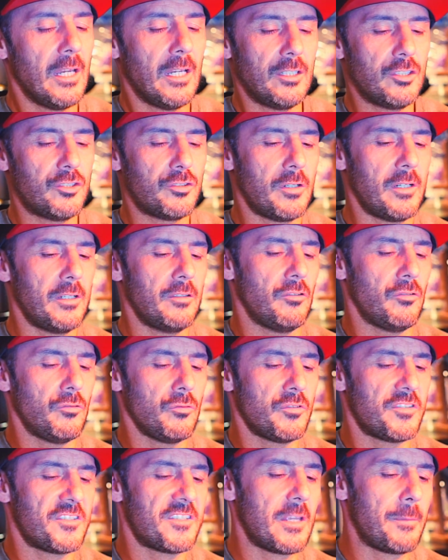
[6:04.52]
and try
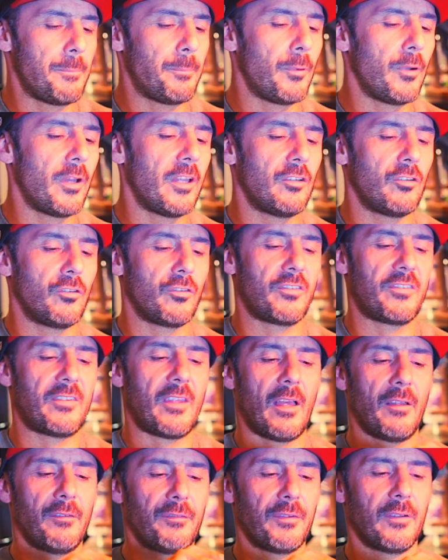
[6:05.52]
to separate
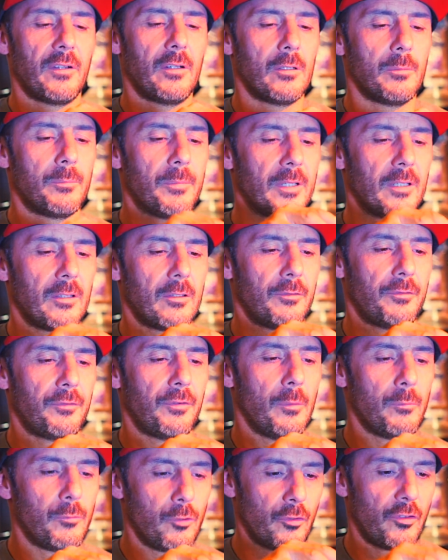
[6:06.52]
yourself a little bit
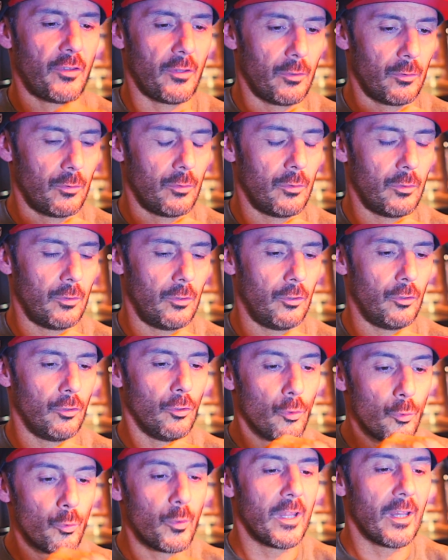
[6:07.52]
from
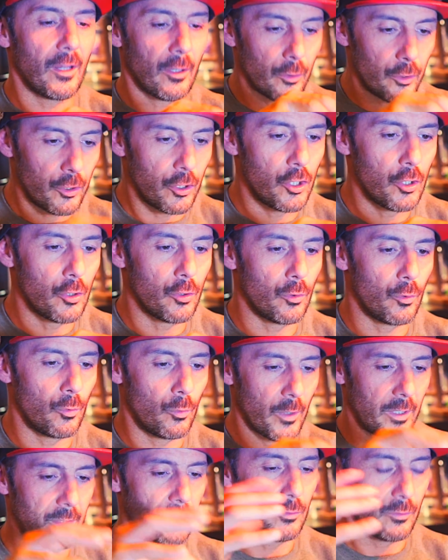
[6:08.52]
your real you
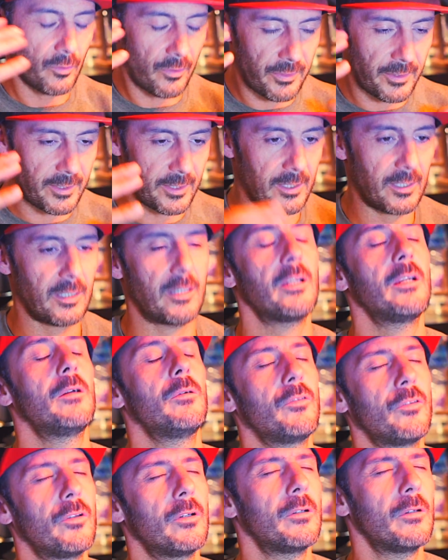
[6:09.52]
when you're thinking. And I
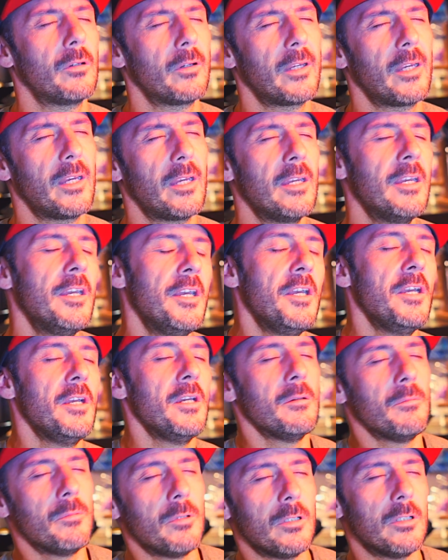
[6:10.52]
was like, okay,
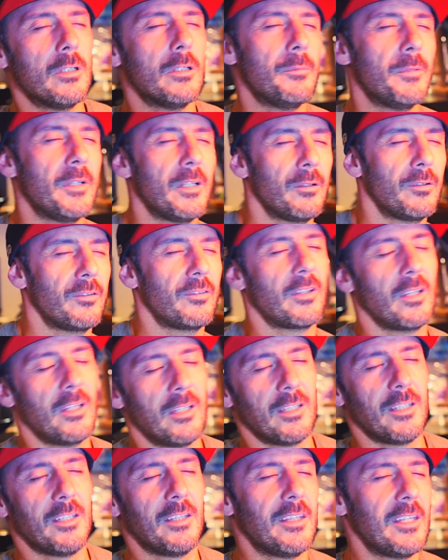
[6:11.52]
boom, and I was
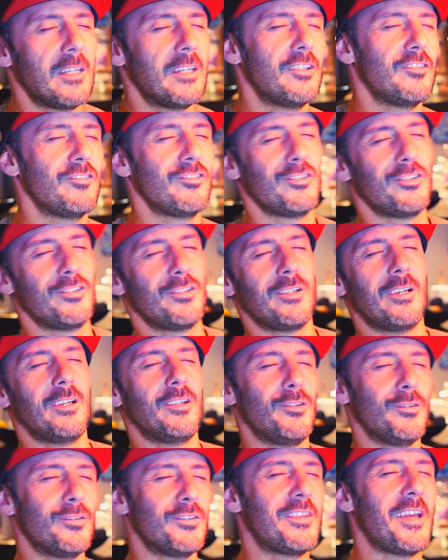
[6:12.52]
getting in danger, I
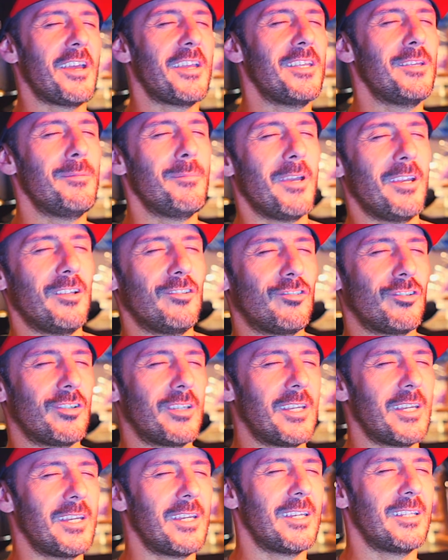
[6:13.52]
used that image
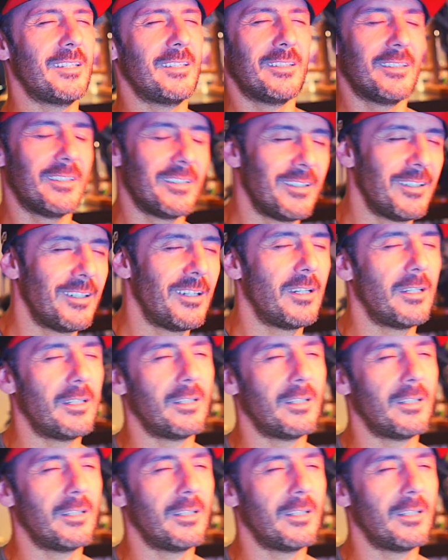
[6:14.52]
again, you know,